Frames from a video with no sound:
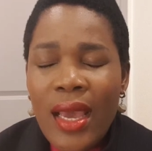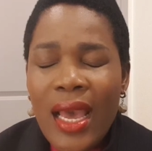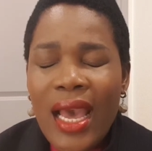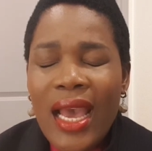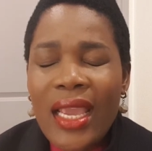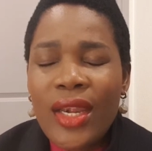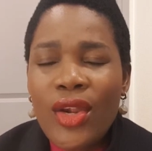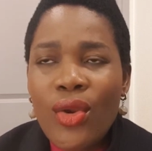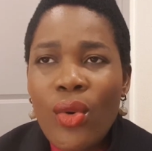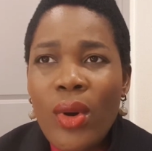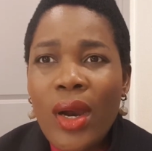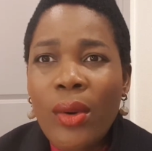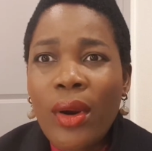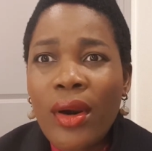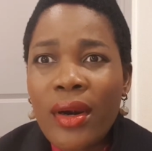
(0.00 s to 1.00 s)
I know
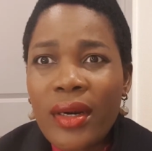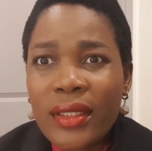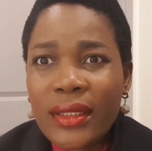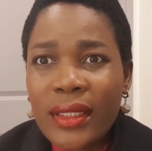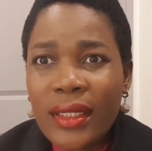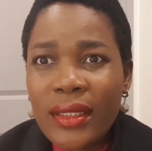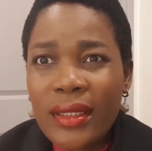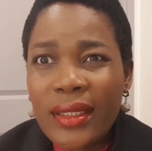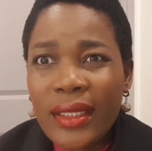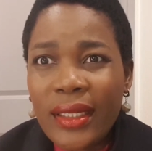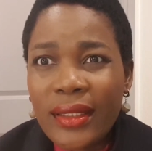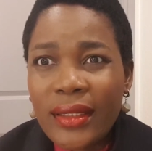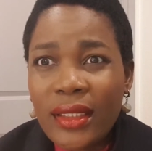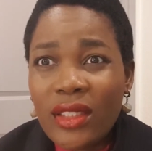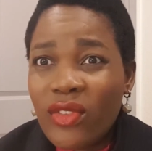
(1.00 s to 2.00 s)
how hurting
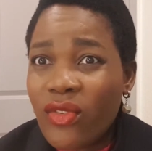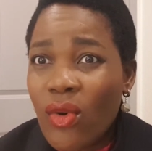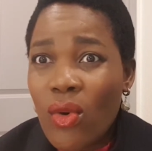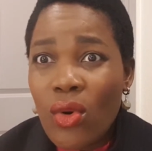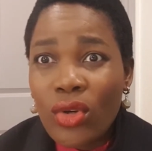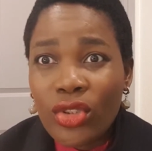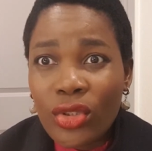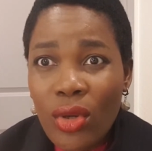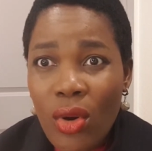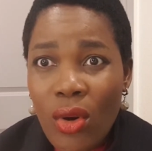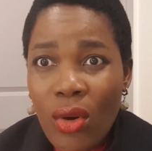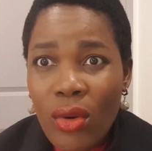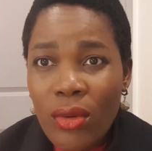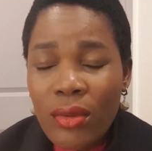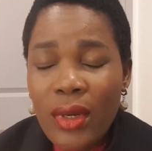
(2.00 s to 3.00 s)
this is for us
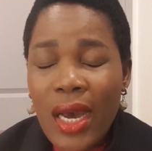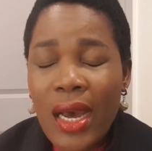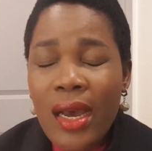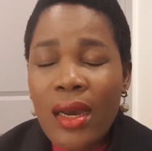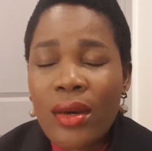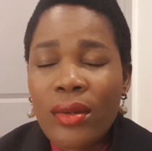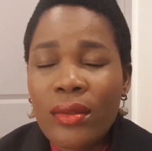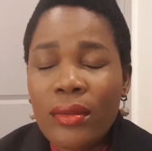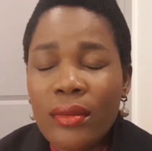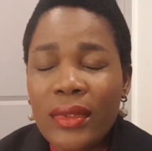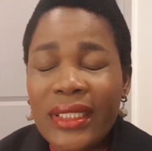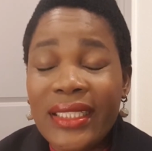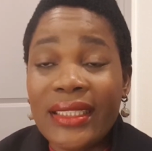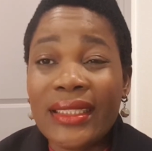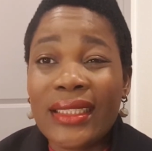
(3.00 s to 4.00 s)
all, how
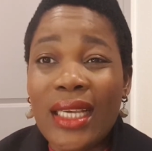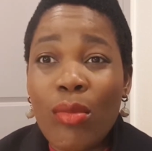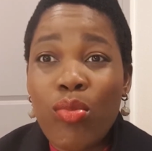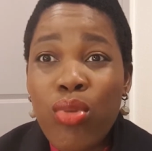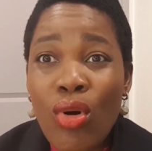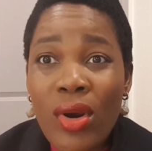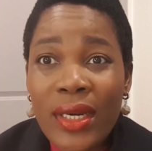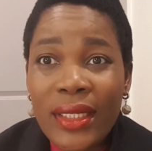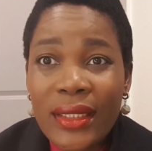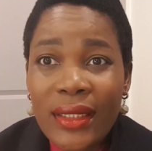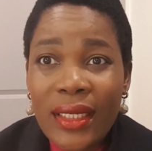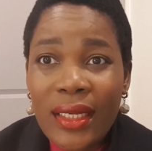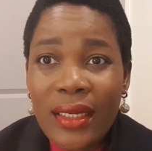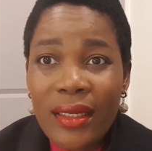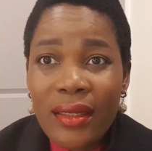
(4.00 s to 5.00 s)

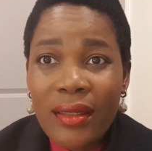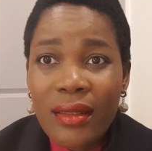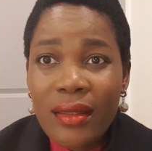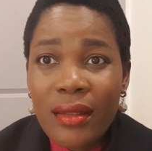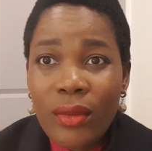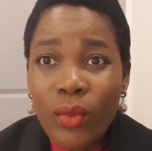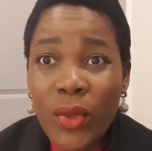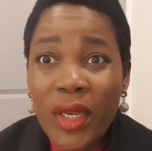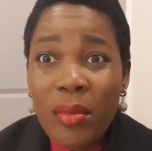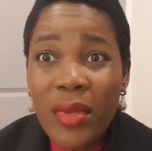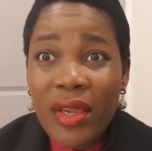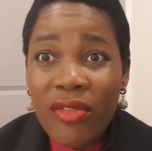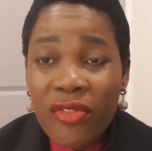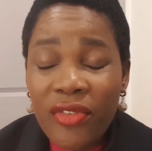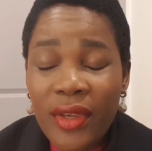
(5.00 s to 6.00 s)
disappointing we may
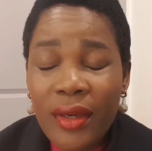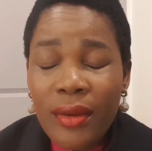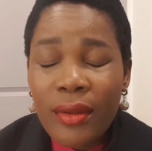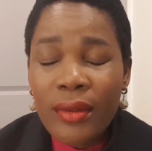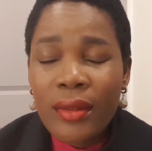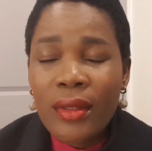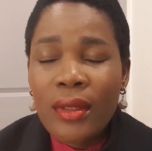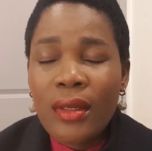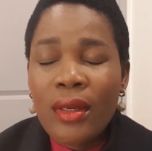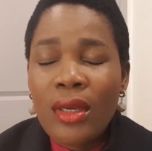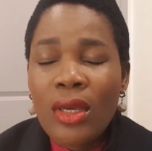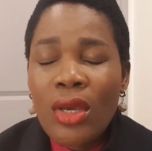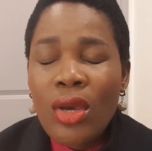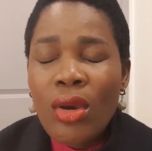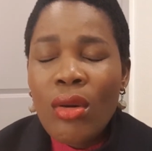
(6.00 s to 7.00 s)
feel,
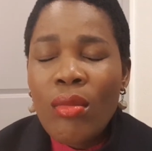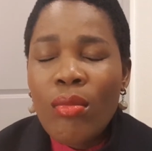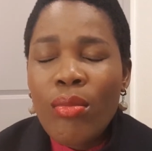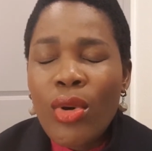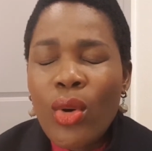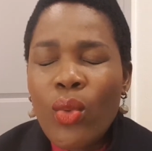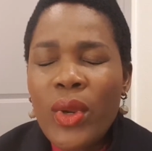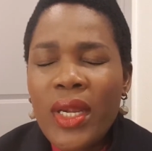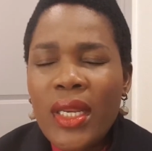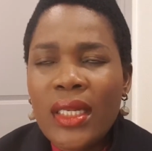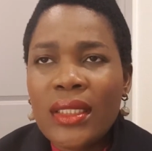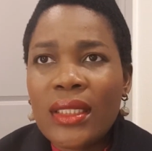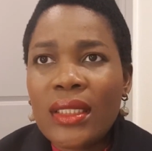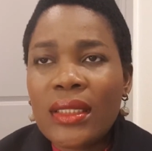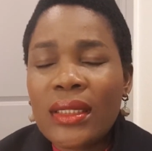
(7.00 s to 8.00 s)
but we need
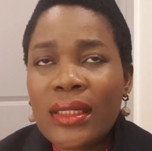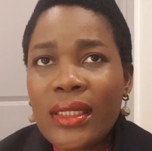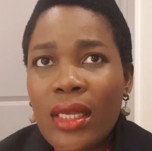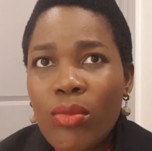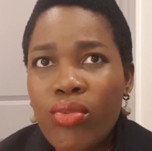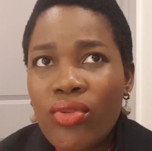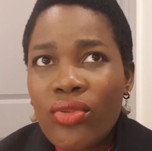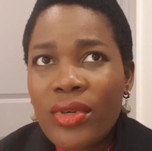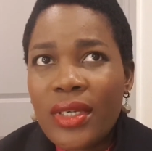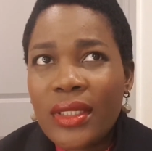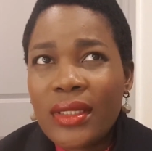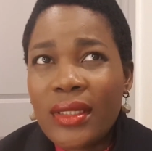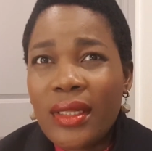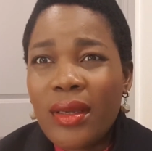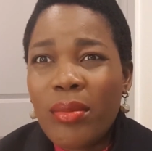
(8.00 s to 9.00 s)
to separate
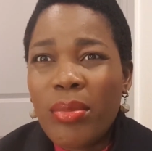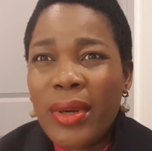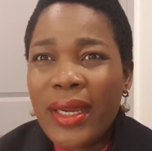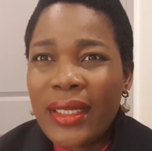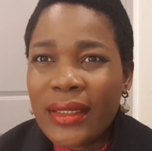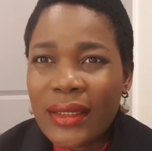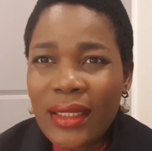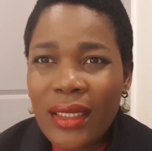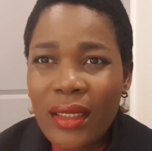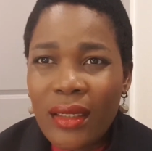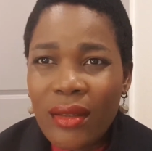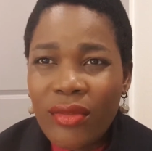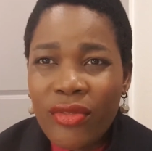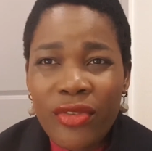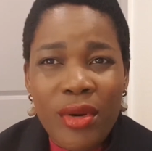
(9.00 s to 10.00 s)
the person
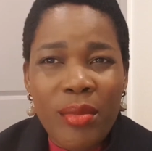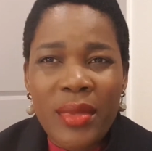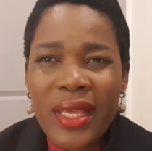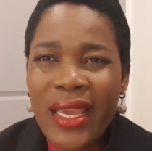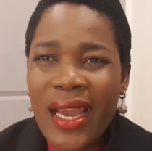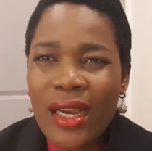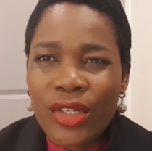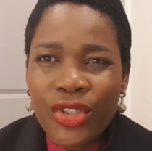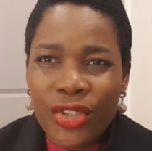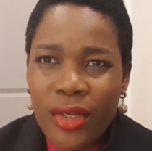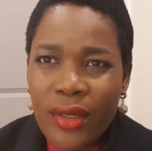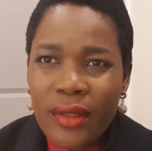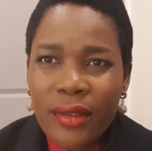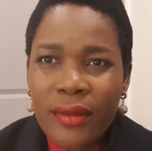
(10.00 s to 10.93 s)
from the action.